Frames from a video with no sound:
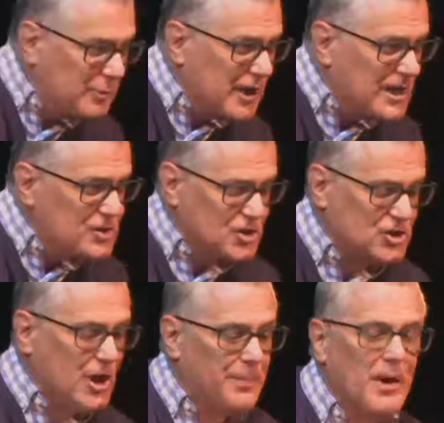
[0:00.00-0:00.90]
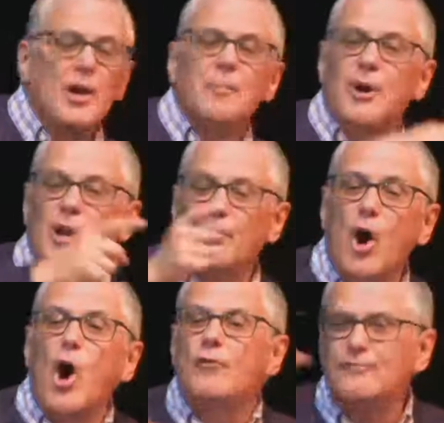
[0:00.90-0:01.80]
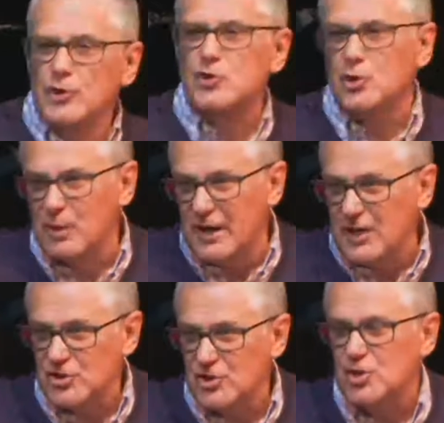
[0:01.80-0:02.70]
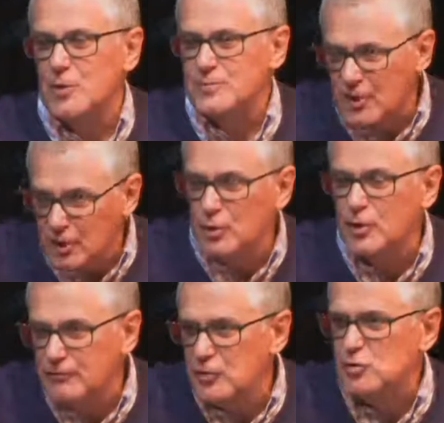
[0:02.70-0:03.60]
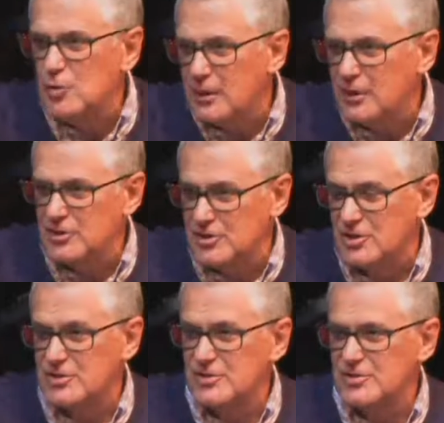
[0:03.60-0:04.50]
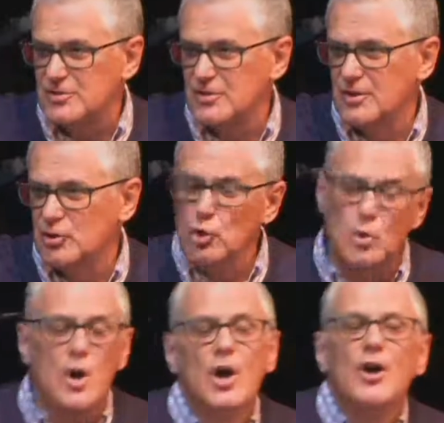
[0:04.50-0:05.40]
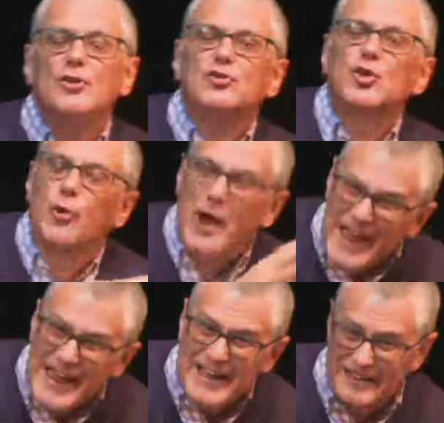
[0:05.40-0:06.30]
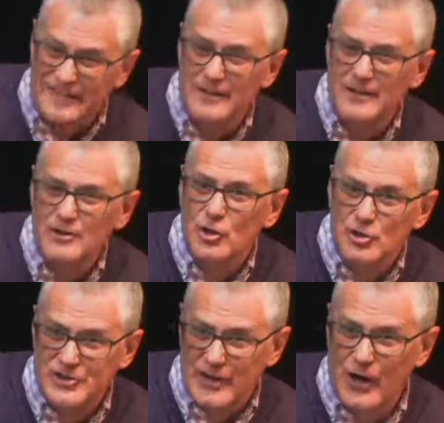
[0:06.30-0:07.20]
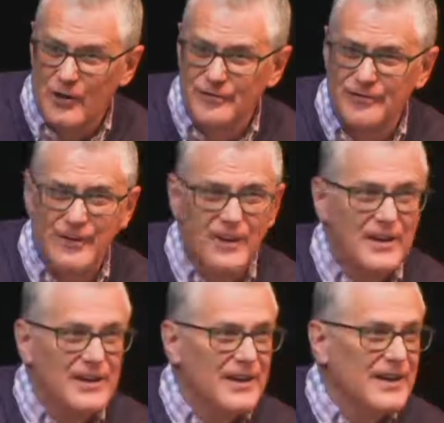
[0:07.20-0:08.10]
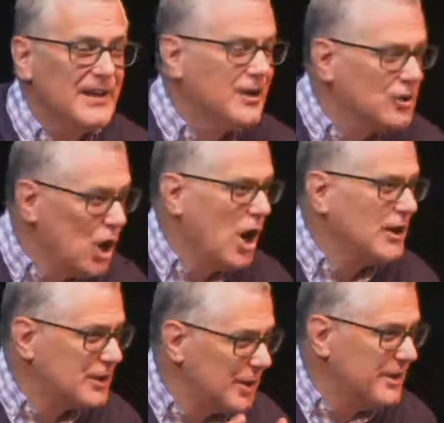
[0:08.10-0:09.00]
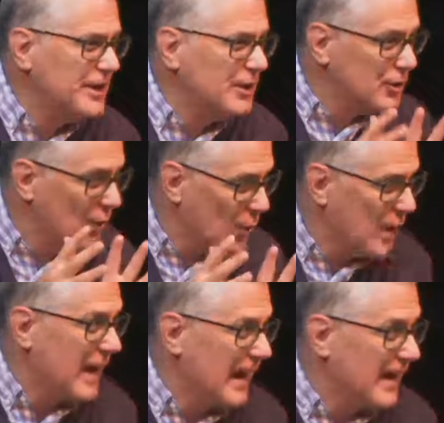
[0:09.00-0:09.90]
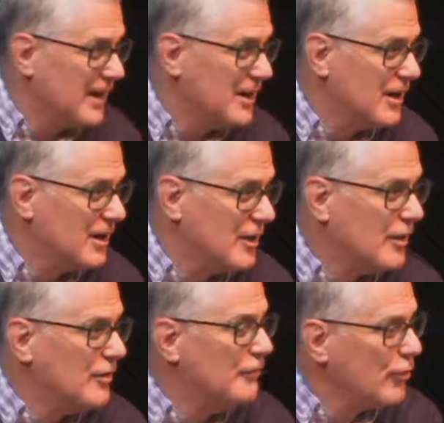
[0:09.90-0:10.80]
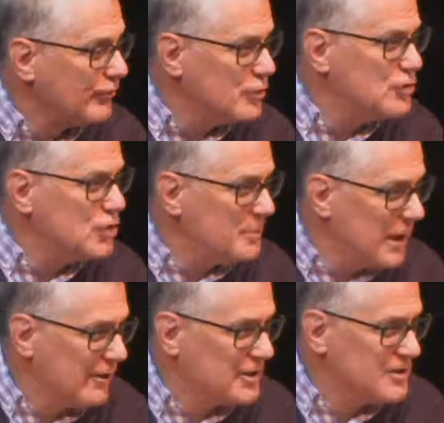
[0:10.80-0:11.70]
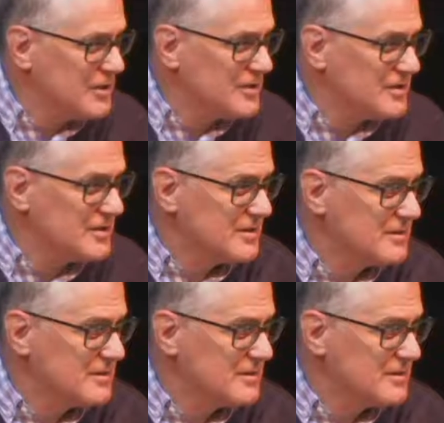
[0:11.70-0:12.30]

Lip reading: relationship, but of all future relationships, including future marriages. You train yourself in a non-committed way for future marriages.